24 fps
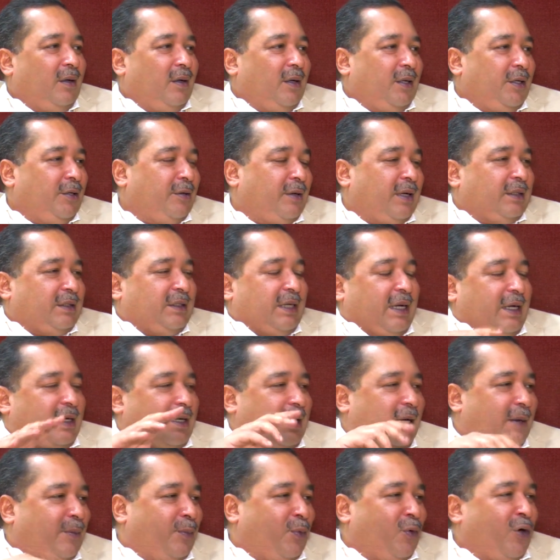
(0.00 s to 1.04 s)
you can sack
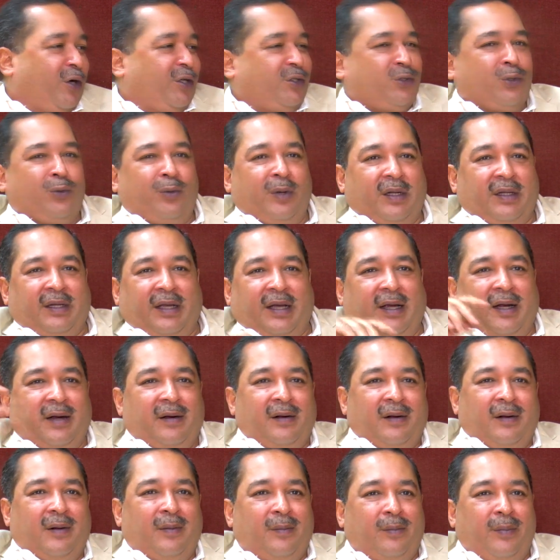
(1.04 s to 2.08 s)
the employees who were there,
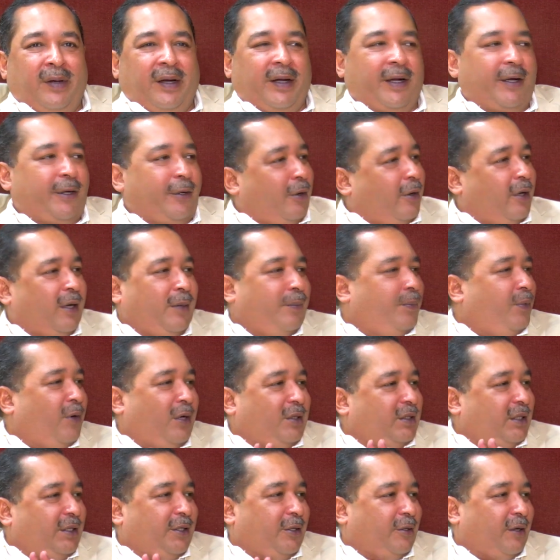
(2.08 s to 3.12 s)
bring in your own
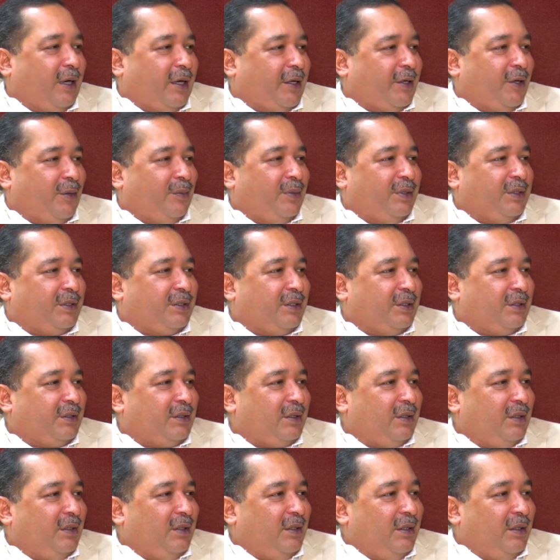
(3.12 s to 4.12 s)
employees, and you run your business.